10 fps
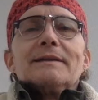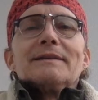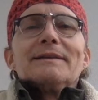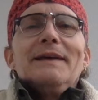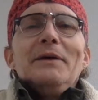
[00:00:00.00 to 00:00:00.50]

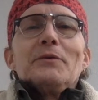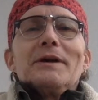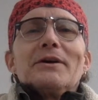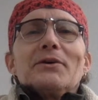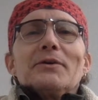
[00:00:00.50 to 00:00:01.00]
Today we
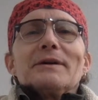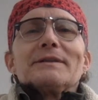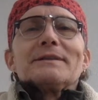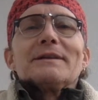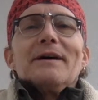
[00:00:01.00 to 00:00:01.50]
are going
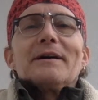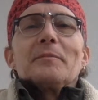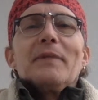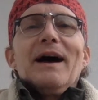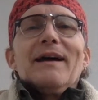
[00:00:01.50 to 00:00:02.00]
to talk
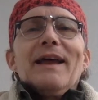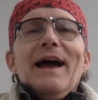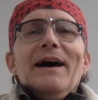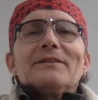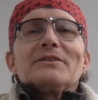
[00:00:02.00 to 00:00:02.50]
about
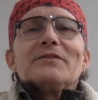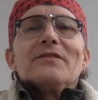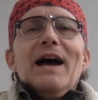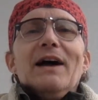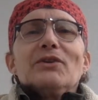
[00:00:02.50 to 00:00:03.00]
how to
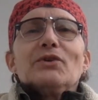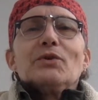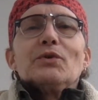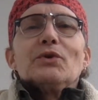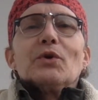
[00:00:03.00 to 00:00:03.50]
value
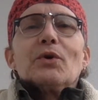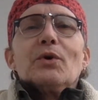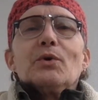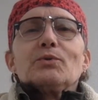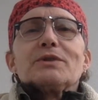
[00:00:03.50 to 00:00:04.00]
your
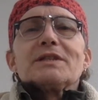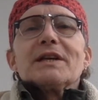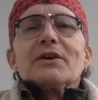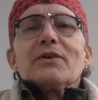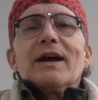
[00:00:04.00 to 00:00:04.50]
old
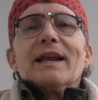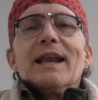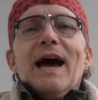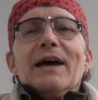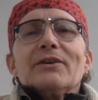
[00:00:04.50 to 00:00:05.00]
cigarette
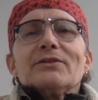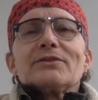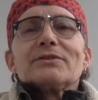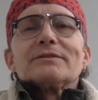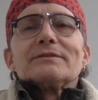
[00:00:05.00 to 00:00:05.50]

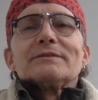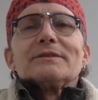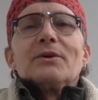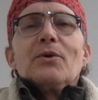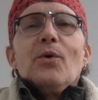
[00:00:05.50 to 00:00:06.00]
lighters,
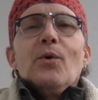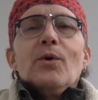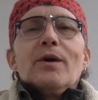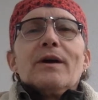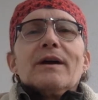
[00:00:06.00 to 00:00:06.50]

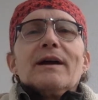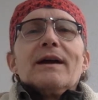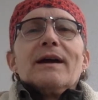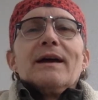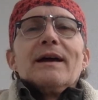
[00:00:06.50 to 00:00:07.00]
or
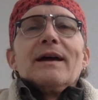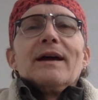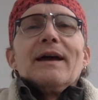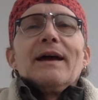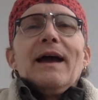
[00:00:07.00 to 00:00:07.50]

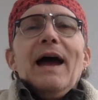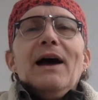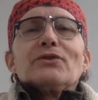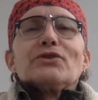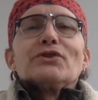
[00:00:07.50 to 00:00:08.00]

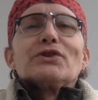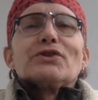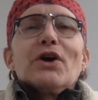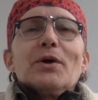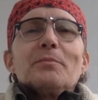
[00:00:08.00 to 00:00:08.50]
how to
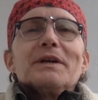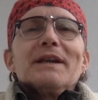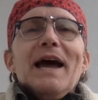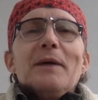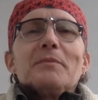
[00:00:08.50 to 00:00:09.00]
determine
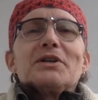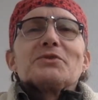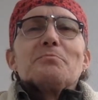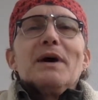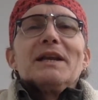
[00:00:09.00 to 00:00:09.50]
how
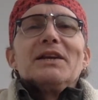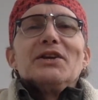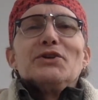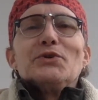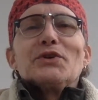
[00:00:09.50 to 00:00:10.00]
much money
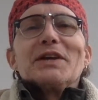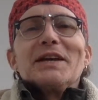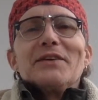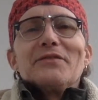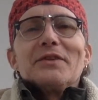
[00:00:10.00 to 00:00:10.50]
you can
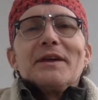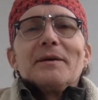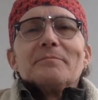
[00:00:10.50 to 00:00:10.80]
get for them.